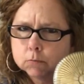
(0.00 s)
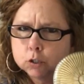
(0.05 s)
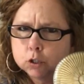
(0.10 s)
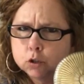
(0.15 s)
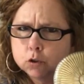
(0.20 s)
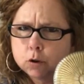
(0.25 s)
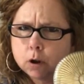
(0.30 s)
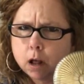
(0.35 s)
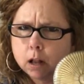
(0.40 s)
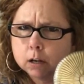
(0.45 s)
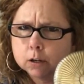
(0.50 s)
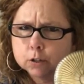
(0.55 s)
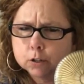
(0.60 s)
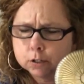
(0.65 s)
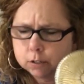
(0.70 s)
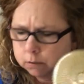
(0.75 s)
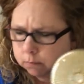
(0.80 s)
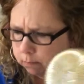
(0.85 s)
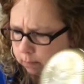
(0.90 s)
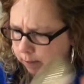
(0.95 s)
$2,
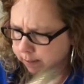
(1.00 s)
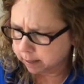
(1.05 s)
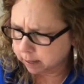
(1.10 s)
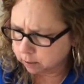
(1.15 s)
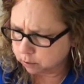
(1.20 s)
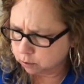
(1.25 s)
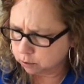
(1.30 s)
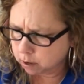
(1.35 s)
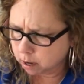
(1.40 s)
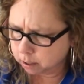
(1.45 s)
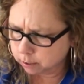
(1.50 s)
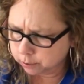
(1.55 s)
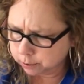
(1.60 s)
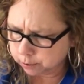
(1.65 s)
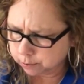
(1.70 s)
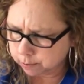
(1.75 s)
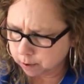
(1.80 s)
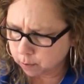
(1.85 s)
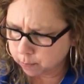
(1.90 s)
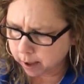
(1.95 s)
I think
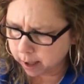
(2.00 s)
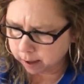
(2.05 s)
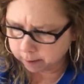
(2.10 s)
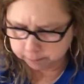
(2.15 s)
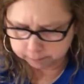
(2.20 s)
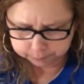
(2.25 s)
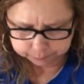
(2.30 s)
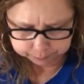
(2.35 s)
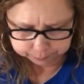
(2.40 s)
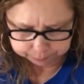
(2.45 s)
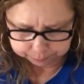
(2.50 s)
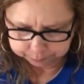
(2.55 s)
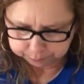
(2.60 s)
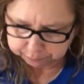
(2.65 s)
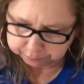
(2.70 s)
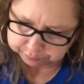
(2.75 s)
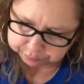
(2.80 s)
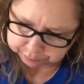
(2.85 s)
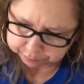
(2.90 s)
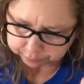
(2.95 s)
$2. Okay.
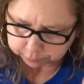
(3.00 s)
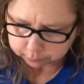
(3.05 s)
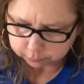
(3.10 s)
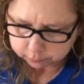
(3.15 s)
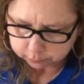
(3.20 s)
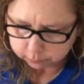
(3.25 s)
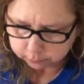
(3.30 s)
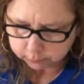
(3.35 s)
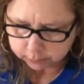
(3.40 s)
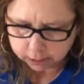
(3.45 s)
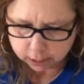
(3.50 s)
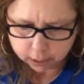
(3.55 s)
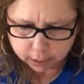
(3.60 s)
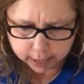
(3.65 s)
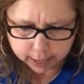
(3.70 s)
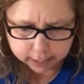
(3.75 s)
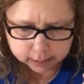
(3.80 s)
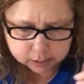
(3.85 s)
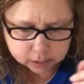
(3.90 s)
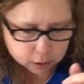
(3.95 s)
All
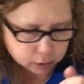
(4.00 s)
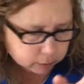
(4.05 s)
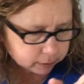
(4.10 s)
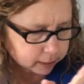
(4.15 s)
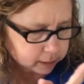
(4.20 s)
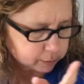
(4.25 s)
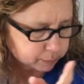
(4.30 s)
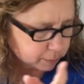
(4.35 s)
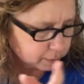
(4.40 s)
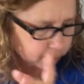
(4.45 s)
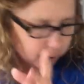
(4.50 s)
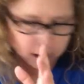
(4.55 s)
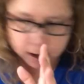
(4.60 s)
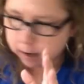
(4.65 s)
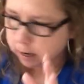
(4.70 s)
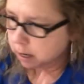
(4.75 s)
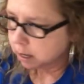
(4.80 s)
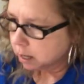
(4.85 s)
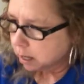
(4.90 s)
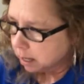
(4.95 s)
right, so let's move
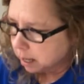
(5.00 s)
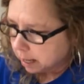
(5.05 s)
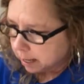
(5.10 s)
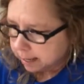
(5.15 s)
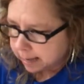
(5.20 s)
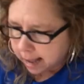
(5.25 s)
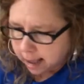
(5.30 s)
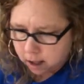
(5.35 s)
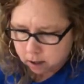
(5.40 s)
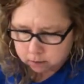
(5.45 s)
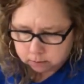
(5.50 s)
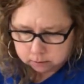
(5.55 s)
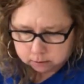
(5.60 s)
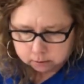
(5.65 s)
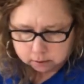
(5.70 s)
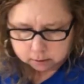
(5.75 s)
on. Now,